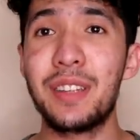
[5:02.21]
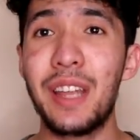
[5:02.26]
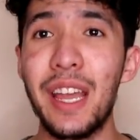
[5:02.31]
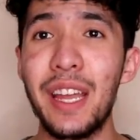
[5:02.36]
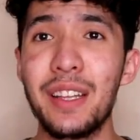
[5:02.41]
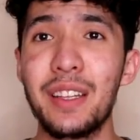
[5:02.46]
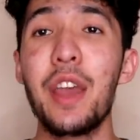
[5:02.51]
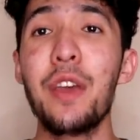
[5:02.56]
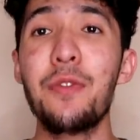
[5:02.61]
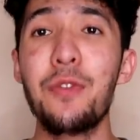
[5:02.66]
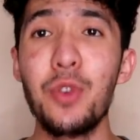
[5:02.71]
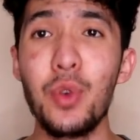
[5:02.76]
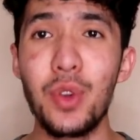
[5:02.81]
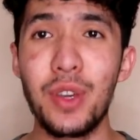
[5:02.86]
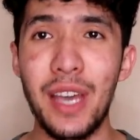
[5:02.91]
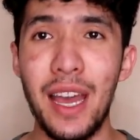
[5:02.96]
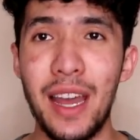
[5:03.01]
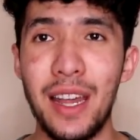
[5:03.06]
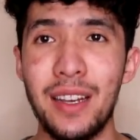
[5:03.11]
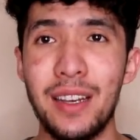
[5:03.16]
If you
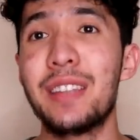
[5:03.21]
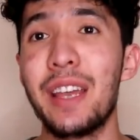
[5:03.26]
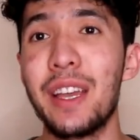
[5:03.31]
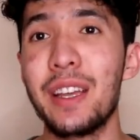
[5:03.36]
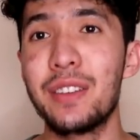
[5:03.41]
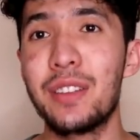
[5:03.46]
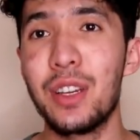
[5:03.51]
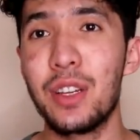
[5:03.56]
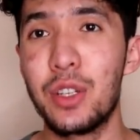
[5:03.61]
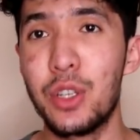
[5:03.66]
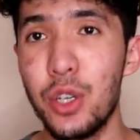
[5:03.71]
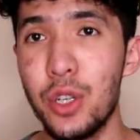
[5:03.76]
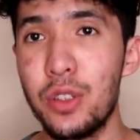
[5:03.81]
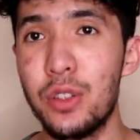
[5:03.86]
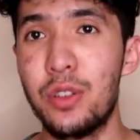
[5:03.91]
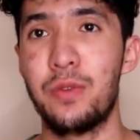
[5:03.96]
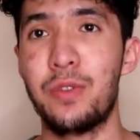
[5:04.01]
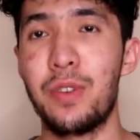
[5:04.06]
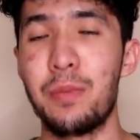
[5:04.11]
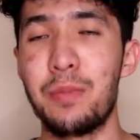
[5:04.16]
can, take the
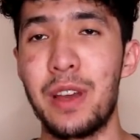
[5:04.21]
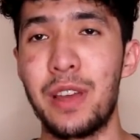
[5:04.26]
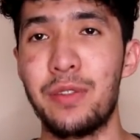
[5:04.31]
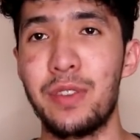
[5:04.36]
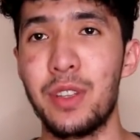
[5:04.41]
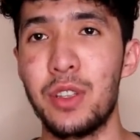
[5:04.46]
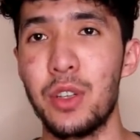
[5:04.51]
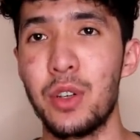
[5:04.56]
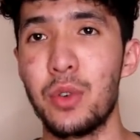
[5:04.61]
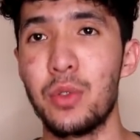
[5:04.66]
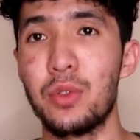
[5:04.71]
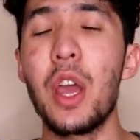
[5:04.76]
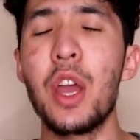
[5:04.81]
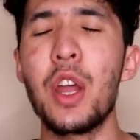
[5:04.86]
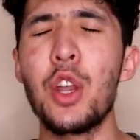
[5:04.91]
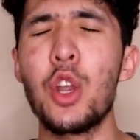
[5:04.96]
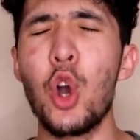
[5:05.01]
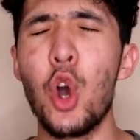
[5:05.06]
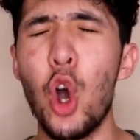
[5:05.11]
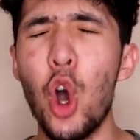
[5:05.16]
good from my videos
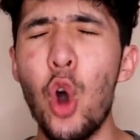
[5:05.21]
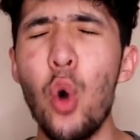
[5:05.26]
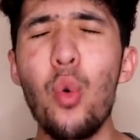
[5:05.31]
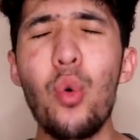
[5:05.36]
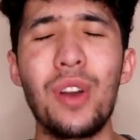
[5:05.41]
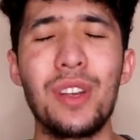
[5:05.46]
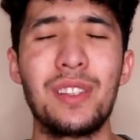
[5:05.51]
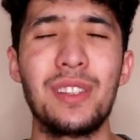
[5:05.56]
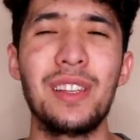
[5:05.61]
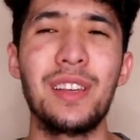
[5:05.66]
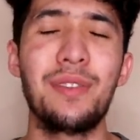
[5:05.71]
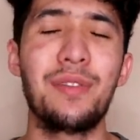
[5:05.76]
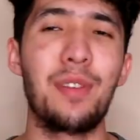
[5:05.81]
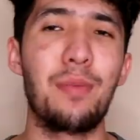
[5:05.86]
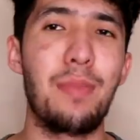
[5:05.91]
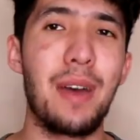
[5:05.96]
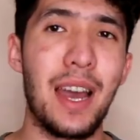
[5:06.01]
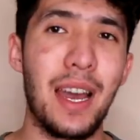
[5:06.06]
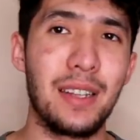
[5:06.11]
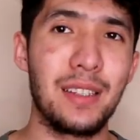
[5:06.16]
and always leave the
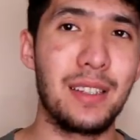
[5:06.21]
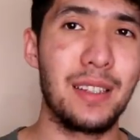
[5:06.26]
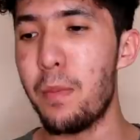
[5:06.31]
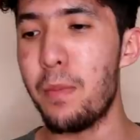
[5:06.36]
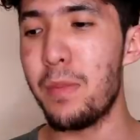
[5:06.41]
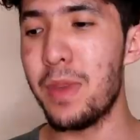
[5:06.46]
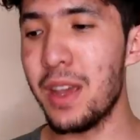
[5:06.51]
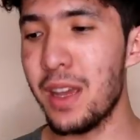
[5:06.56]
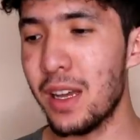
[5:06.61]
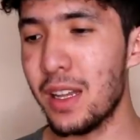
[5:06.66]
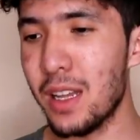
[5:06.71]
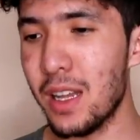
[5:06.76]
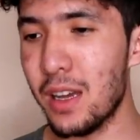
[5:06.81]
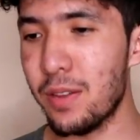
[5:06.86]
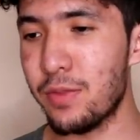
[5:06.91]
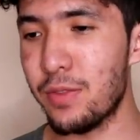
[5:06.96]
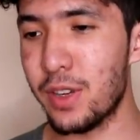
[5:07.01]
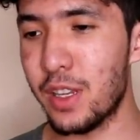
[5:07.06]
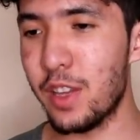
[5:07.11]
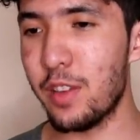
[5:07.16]
bad. May Allah
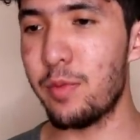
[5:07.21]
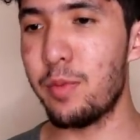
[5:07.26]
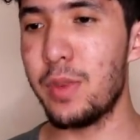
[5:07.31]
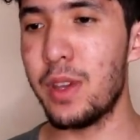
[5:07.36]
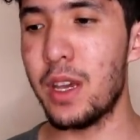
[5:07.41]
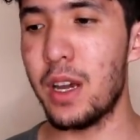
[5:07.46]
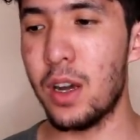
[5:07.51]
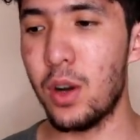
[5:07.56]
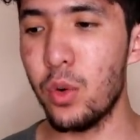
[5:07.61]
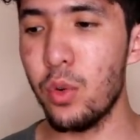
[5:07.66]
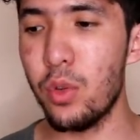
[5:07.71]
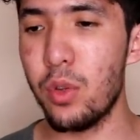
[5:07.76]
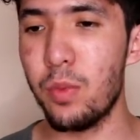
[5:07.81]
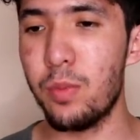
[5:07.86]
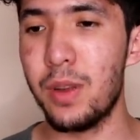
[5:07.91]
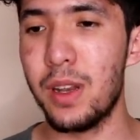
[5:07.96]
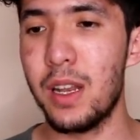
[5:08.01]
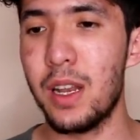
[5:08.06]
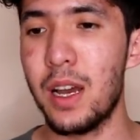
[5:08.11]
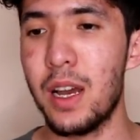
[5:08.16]
forgive me, a'udhu
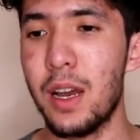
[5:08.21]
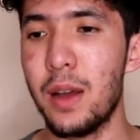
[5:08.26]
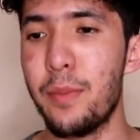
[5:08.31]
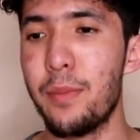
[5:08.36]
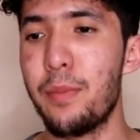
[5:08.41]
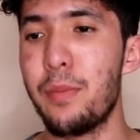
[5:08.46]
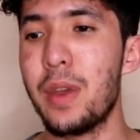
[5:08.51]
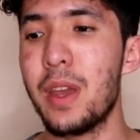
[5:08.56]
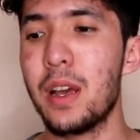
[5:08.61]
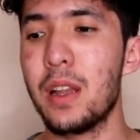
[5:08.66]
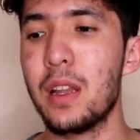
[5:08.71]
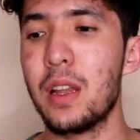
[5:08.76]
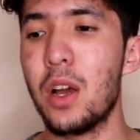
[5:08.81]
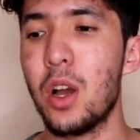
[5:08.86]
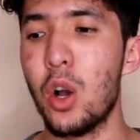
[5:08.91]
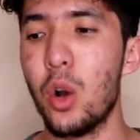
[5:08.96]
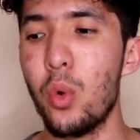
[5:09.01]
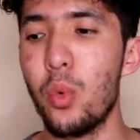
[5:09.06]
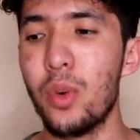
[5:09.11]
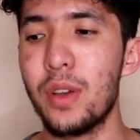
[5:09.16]
billah. May Allah
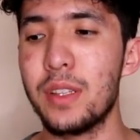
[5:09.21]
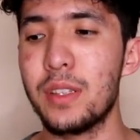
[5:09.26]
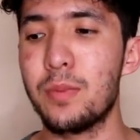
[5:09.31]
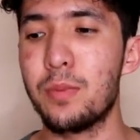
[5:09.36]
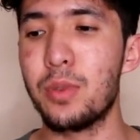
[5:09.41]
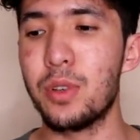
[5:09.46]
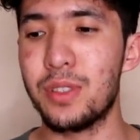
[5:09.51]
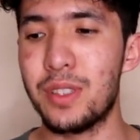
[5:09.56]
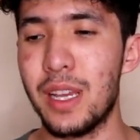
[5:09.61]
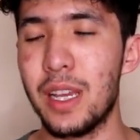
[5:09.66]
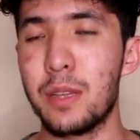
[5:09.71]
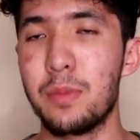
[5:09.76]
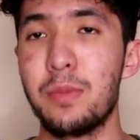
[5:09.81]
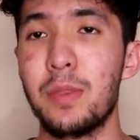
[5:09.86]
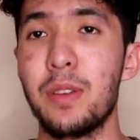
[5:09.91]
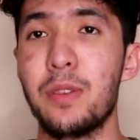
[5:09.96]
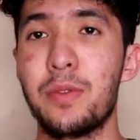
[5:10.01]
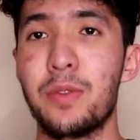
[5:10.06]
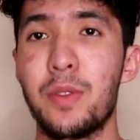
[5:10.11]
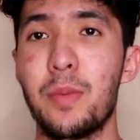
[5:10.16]
always protect
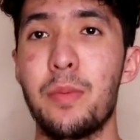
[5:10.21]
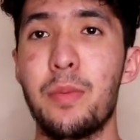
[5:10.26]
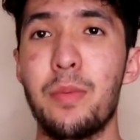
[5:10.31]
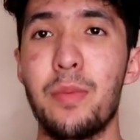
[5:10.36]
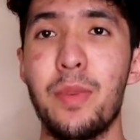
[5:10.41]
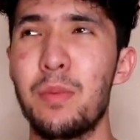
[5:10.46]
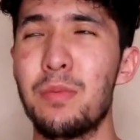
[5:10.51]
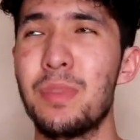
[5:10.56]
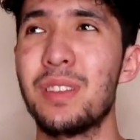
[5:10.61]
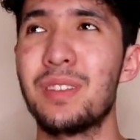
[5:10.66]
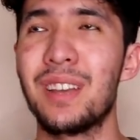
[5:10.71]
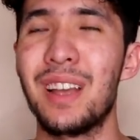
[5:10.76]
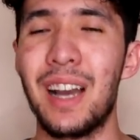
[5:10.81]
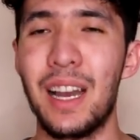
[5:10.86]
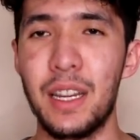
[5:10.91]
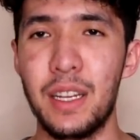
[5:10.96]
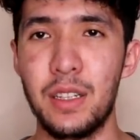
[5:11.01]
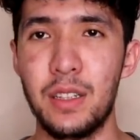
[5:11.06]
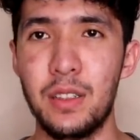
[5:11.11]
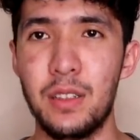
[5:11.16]
me from
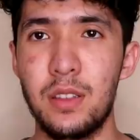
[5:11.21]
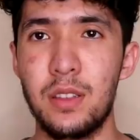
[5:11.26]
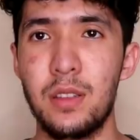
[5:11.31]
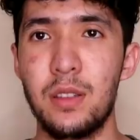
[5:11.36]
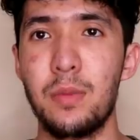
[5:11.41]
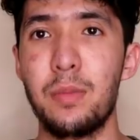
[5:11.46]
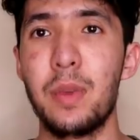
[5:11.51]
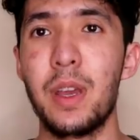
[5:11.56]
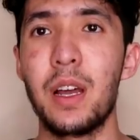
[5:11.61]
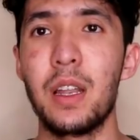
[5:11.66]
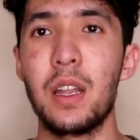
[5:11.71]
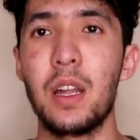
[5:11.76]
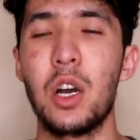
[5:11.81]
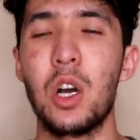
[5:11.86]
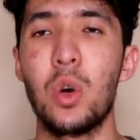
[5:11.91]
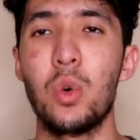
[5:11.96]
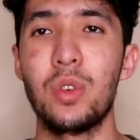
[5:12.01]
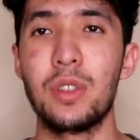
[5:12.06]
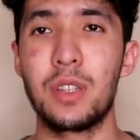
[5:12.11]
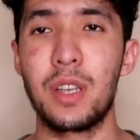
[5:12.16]
misguidance. May Allah
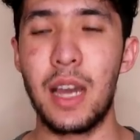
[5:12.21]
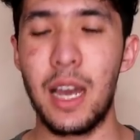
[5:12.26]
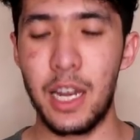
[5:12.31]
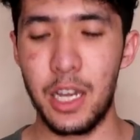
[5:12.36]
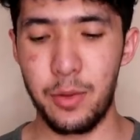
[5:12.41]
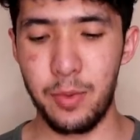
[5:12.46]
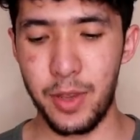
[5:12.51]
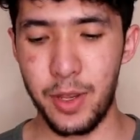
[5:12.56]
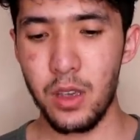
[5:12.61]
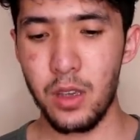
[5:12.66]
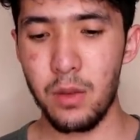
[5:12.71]
always guide me.